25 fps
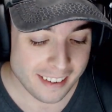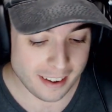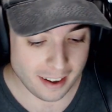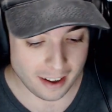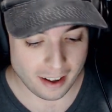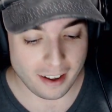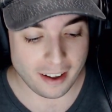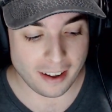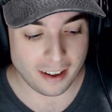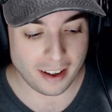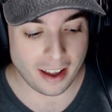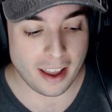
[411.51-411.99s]

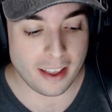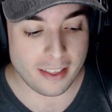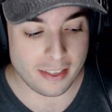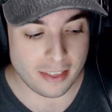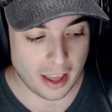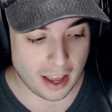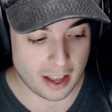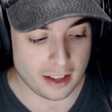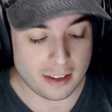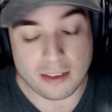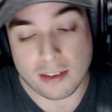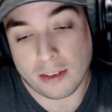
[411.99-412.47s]

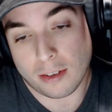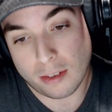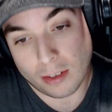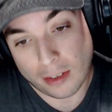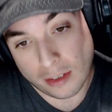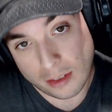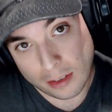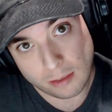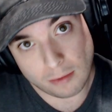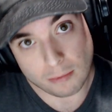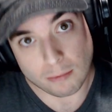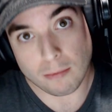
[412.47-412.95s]
and
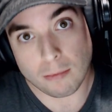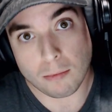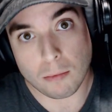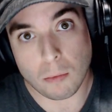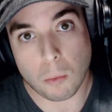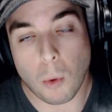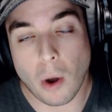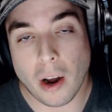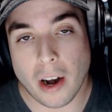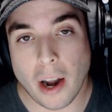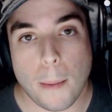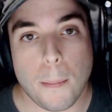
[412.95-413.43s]
that's
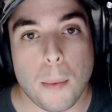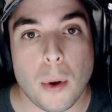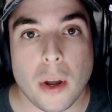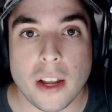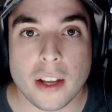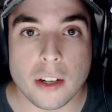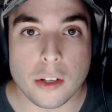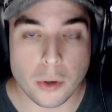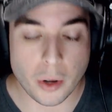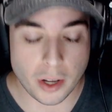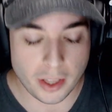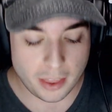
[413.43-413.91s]
what I
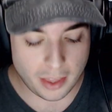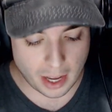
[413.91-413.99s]
put into it,